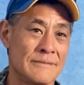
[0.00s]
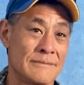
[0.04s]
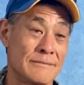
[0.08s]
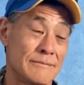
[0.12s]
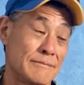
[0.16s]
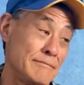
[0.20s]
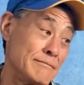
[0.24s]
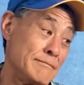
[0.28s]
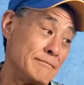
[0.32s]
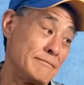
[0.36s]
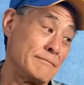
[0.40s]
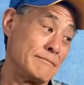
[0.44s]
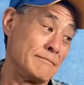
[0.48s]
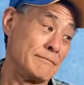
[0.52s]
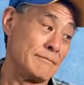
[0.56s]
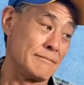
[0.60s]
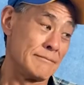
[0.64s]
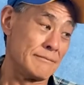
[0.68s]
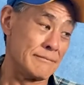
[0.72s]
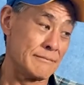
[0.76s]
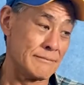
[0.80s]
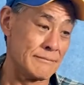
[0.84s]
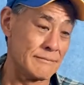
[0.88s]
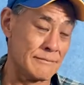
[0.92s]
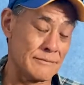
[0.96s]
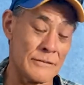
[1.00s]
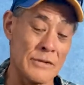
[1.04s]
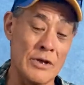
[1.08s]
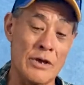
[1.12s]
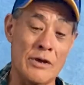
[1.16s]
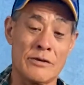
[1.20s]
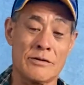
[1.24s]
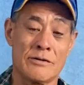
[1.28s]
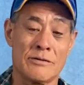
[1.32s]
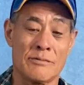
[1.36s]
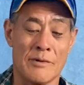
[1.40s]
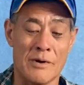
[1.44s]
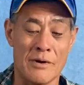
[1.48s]
Well, Doug, thank you. Yeah,
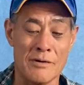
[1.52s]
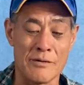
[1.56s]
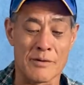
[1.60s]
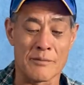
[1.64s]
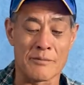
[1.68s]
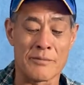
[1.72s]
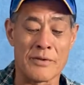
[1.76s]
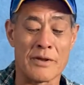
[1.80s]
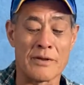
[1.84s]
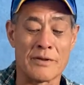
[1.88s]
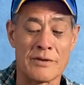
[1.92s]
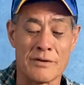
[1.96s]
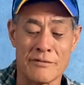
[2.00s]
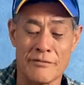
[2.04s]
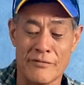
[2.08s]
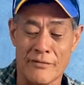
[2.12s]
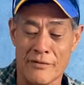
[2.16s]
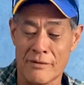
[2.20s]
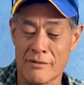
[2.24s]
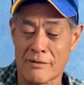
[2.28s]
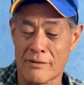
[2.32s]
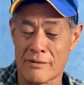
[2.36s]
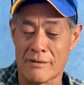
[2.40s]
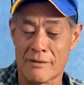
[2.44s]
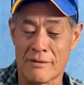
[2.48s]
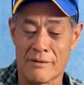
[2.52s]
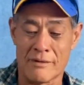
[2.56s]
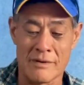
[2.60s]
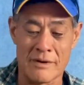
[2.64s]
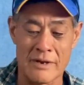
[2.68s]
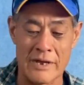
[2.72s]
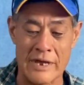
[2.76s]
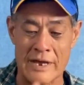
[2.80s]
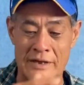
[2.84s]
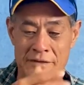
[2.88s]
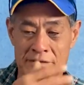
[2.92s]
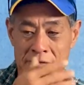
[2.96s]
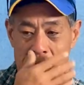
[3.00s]
you're welcome. Thank you for
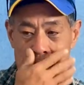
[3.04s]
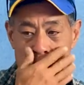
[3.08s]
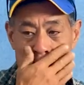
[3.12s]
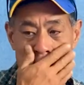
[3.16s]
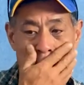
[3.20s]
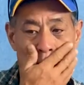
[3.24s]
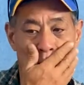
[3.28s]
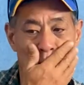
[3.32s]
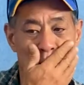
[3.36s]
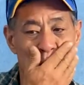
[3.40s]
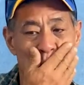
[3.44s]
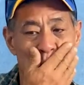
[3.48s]
asking me.